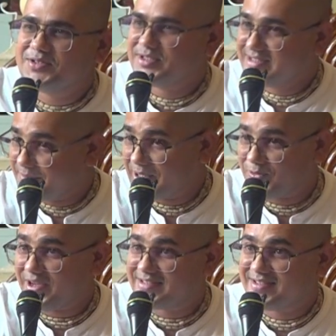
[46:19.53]
So this happened
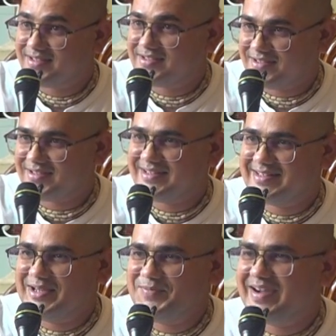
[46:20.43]
twice in
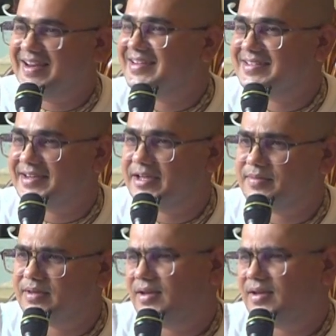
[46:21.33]
the Mangal Arati time.